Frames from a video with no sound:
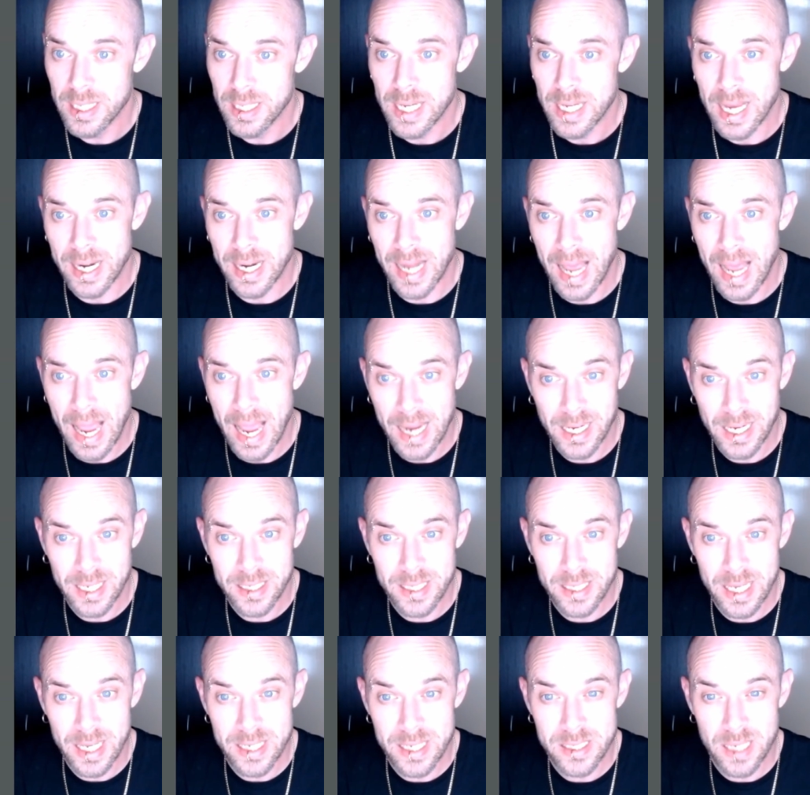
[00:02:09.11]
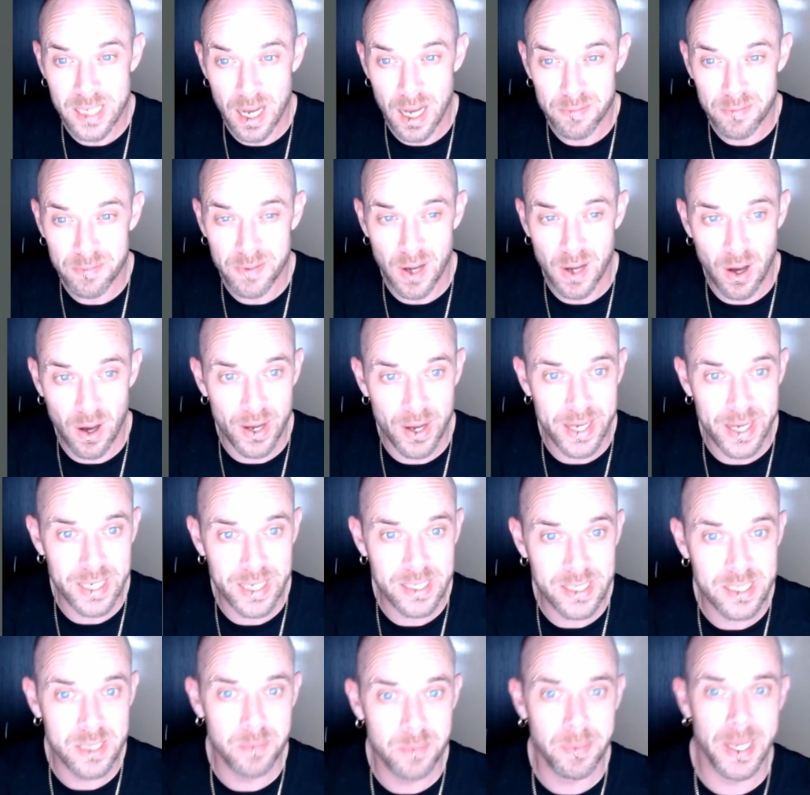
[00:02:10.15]
and hacking their tough
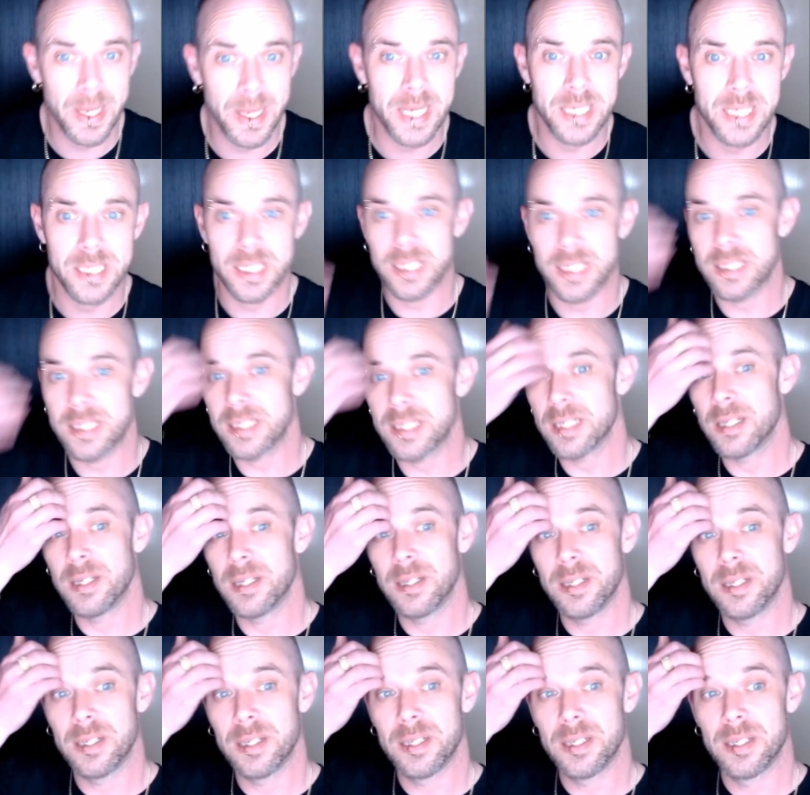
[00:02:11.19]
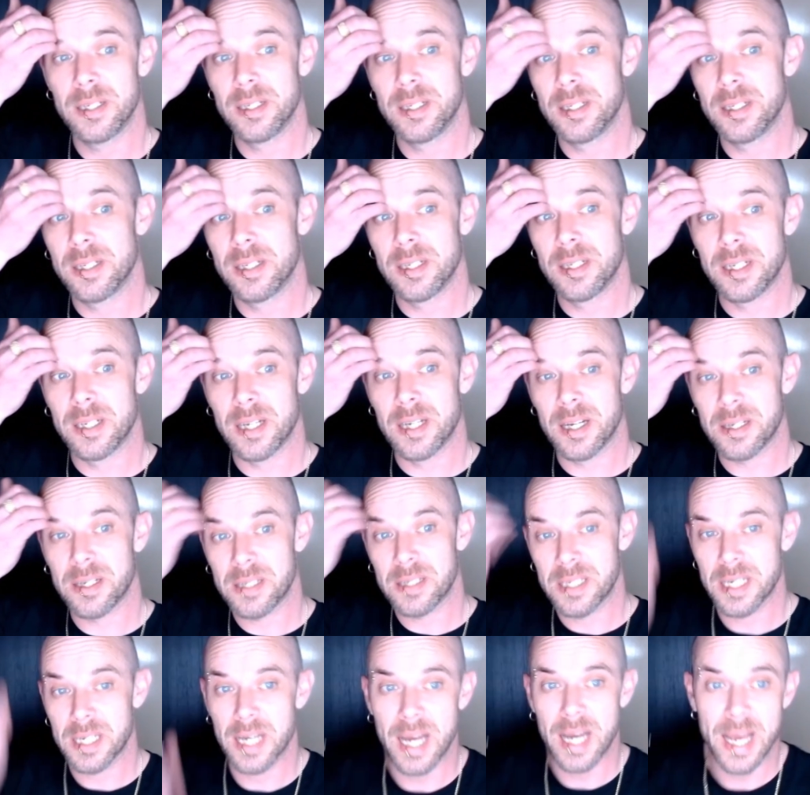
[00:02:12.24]
hides to pieces.
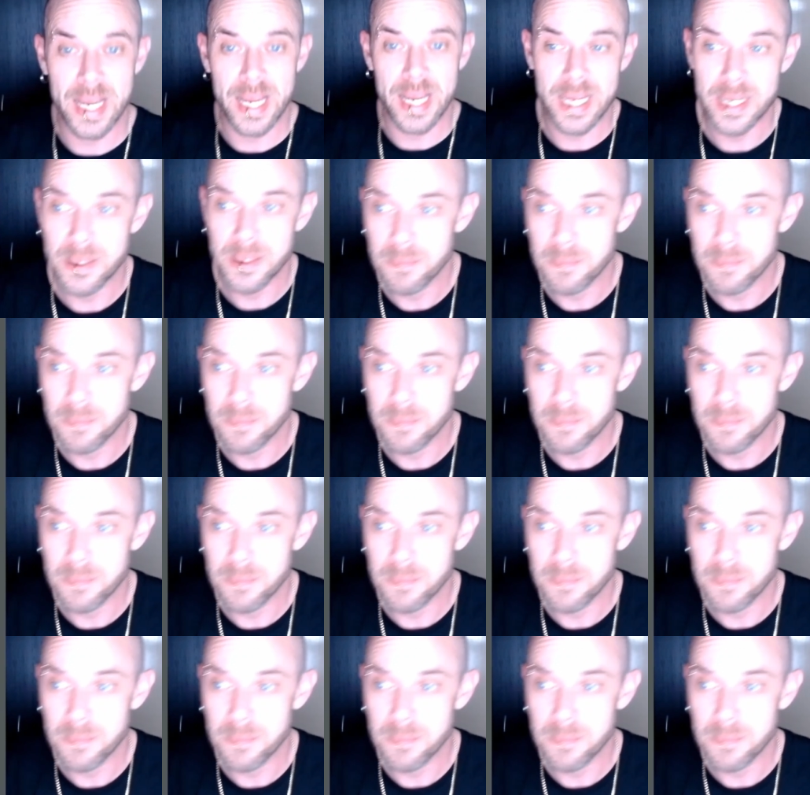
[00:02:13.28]
Okay.